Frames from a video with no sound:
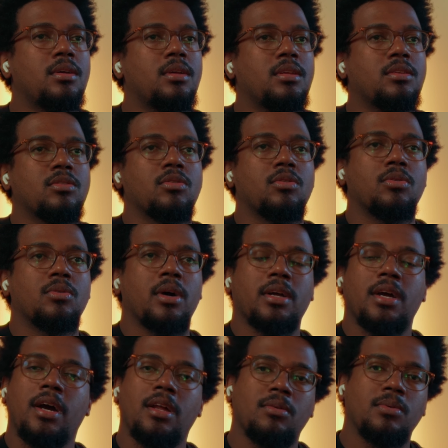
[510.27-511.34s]
So I
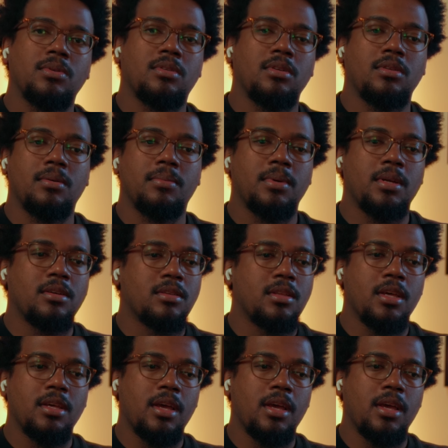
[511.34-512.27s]
kind of went to them and I was like,